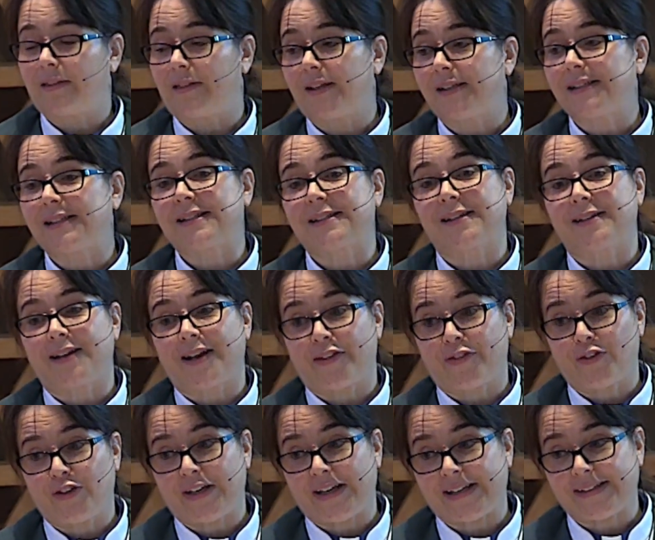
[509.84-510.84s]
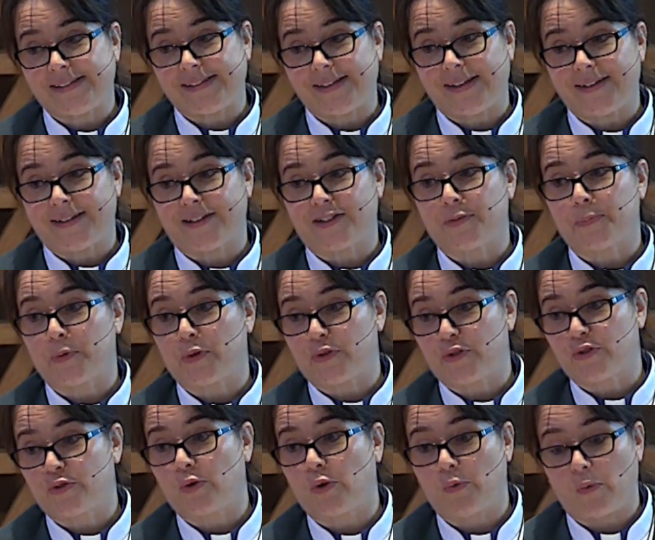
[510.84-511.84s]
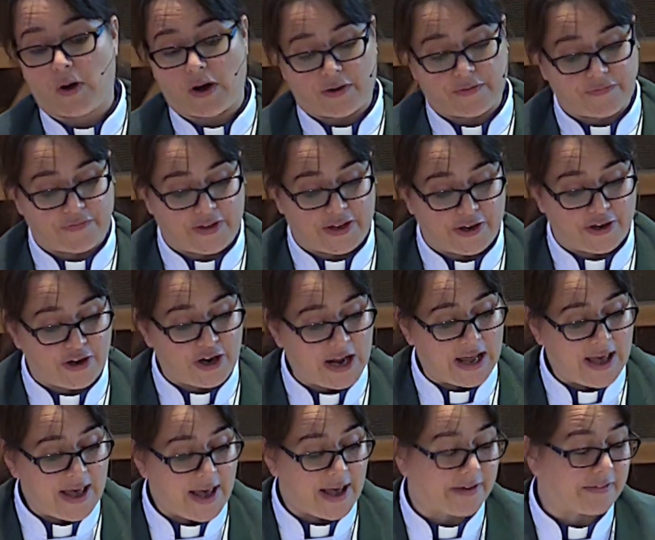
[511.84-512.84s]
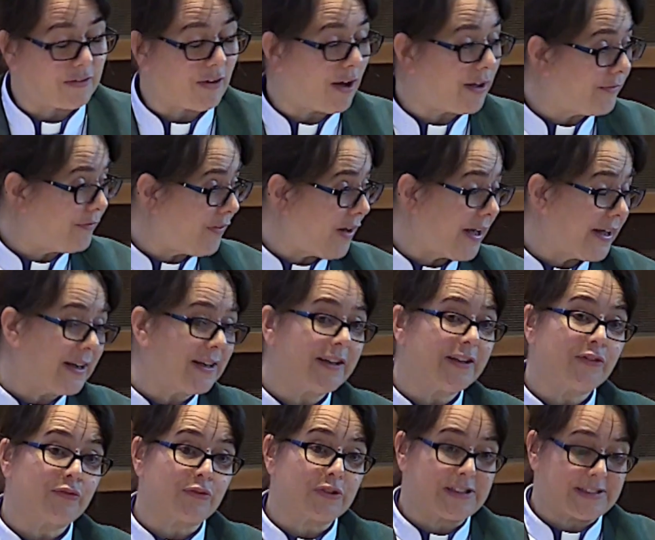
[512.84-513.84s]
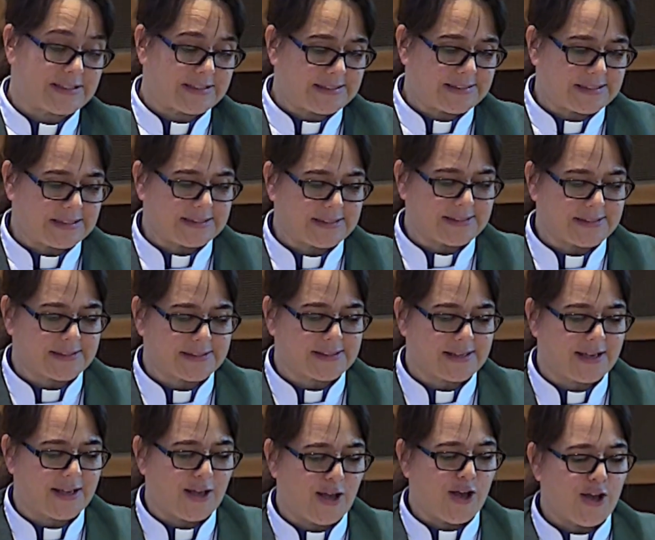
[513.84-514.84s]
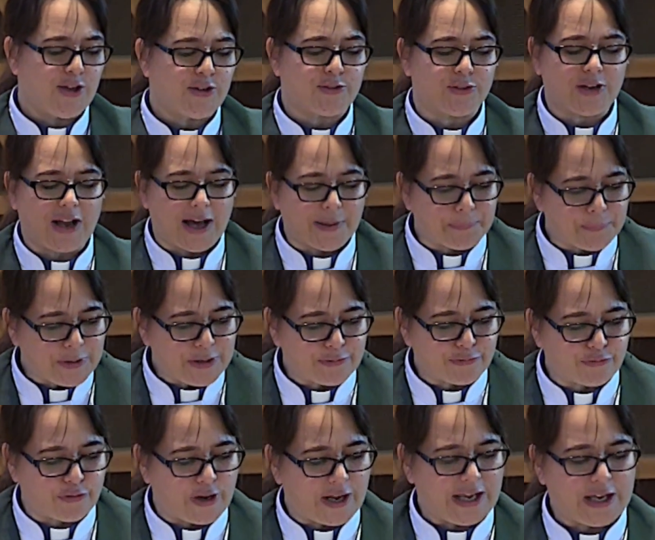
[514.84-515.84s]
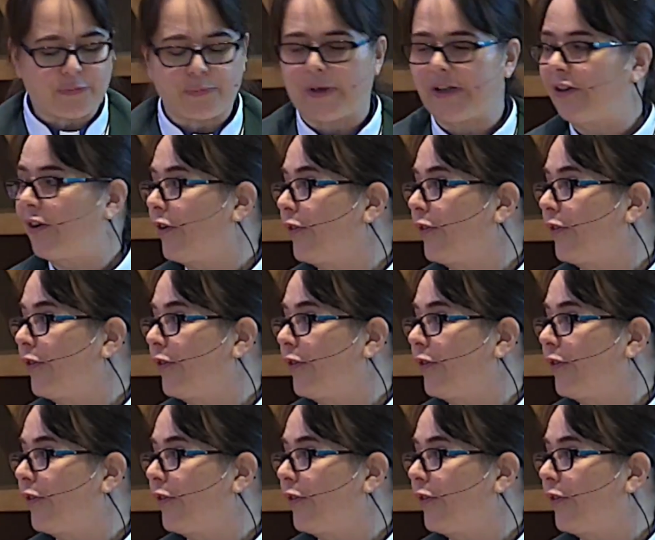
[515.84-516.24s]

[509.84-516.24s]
This is another lesson in spiritual warfare and nonviolent resistance. Do not be afraid when